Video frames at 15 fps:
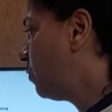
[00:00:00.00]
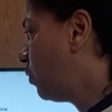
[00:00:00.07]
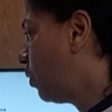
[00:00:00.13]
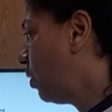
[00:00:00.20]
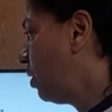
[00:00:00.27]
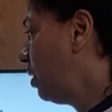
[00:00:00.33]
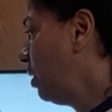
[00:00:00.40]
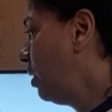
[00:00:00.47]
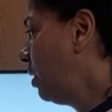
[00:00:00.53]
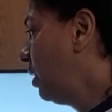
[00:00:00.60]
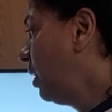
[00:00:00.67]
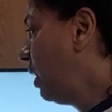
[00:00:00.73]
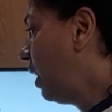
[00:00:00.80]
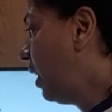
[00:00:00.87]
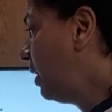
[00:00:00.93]
wall,
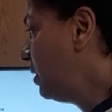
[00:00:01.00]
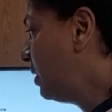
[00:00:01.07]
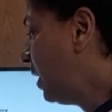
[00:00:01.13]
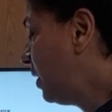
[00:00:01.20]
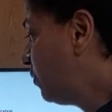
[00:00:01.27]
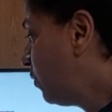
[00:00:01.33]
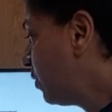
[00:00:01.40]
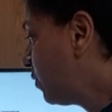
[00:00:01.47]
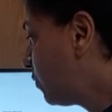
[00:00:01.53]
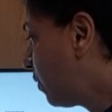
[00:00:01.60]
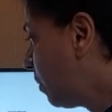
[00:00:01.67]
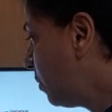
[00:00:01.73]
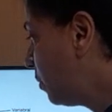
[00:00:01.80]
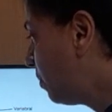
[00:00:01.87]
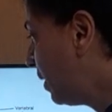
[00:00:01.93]
and that was
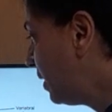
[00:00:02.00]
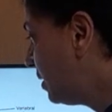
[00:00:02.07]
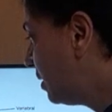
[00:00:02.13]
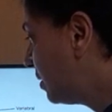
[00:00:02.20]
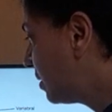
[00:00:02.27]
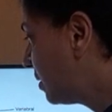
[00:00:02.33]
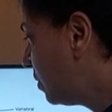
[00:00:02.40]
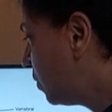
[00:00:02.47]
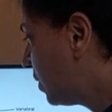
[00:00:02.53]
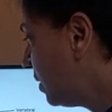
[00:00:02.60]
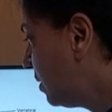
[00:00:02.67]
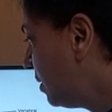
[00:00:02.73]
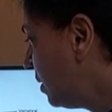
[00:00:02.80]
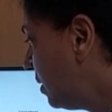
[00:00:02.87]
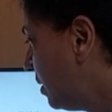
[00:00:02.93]
formed by this. You
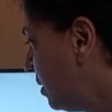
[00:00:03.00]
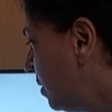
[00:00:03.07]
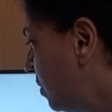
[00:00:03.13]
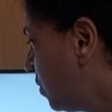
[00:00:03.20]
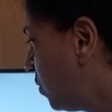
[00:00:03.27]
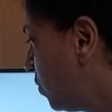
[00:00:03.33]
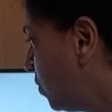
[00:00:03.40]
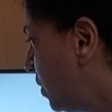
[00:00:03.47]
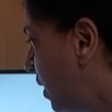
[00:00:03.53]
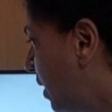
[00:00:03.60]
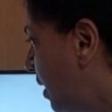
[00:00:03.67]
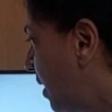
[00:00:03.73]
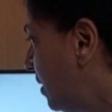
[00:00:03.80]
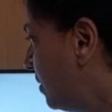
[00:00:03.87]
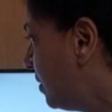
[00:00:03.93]
can see these two red
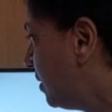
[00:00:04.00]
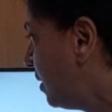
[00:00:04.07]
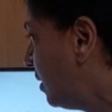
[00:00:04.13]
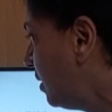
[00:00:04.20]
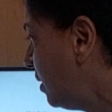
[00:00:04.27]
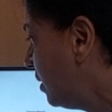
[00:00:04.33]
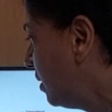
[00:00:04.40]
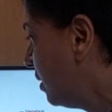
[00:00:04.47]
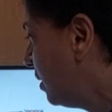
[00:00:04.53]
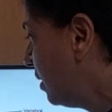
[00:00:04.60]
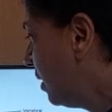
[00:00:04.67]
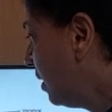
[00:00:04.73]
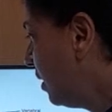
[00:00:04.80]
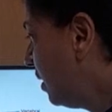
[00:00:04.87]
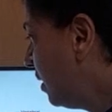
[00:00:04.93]
lines here.
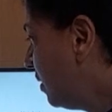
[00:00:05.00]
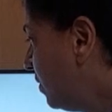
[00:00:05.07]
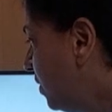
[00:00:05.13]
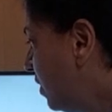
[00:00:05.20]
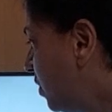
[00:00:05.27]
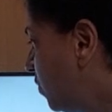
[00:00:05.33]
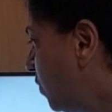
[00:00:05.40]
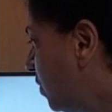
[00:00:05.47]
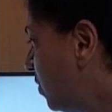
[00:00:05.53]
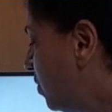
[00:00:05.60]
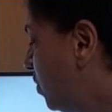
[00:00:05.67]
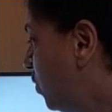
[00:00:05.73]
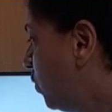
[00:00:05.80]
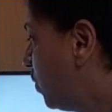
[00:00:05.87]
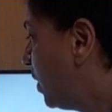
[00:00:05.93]
This was
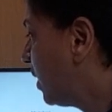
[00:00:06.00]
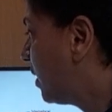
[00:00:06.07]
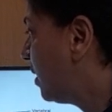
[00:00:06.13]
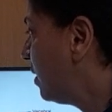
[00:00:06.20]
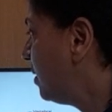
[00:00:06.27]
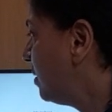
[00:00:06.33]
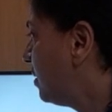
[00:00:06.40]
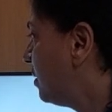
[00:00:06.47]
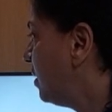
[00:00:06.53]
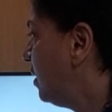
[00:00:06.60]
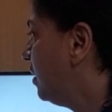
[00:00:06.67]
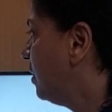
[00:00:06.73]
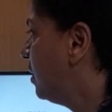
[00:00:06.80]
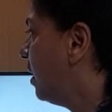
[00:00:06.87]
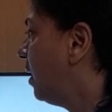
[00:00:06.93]
urachus
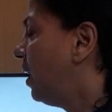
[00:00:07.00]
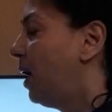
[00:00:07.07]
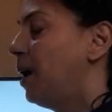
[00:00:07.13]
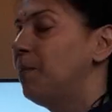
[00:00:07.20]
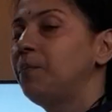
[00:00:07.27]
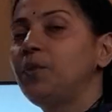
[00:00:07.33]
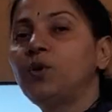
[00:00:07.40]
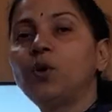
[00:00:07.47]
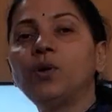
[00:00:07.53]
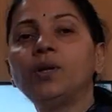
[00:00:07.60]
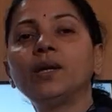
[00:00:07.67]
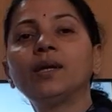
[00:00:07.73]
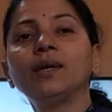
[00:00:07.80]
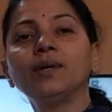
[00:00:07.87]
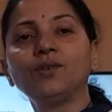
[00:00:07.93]
in the
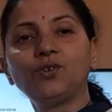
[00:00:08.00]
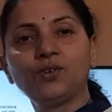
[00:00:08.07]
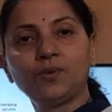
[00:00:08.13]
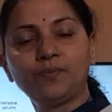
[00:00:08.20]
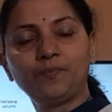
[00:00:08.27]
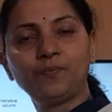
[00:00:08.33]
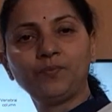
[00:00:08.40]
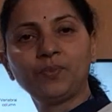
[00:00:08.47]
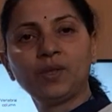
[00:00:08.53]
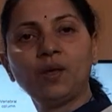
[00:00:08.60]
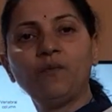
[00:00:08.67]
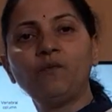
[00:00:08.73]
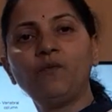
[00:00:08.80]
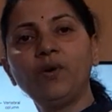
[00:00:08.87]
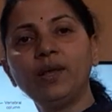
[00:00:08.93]
embryonic age.
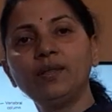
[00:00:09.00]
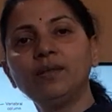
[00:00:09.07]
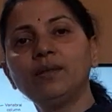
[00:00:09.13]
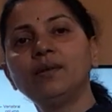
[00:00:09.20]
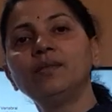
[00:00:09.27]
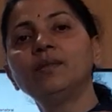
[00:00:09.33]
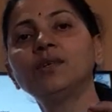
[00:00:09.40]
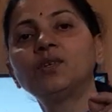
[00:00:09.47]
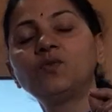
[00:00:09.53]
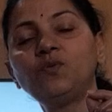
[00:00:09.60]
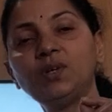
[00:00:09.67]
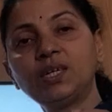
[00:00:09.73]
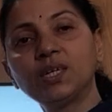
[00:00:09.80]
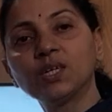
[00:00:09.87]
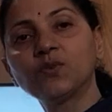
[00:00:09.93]
When this
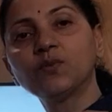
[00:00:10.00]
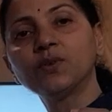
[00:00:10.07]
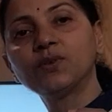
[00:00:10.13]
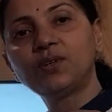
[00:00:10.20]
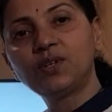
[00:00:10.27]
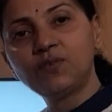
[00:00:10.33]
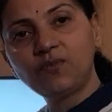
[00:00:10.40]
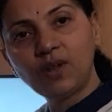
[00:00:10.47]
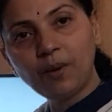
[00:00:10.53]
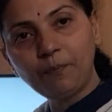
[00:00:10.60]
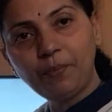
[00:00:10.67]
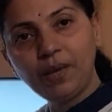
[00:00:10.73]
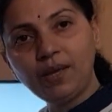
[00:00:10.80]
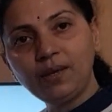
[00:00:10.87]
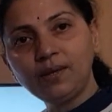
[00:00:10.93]
fetus was
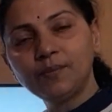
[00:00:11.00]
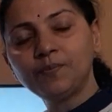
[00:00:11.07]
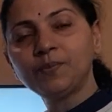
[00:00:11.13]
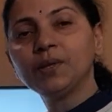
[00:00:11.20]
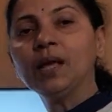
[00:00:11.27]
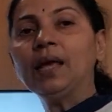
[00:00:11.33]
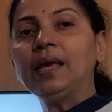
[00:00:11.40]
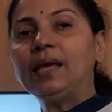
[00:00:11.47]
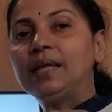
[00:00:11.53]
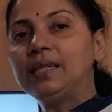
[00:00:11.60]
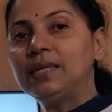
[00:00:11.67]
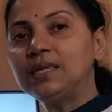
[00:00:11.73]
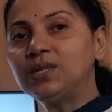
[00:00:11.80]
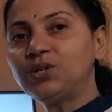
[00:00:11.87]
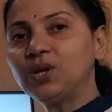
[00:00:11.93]
developing,
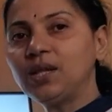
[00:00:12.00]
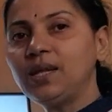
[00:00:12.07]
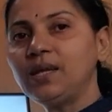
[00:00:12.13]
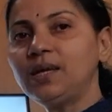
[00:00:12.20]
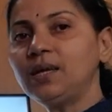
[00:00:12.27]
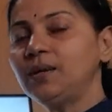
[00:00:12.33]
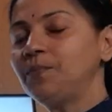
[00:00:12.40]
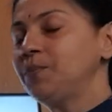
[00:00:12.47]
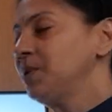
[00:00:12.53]
initially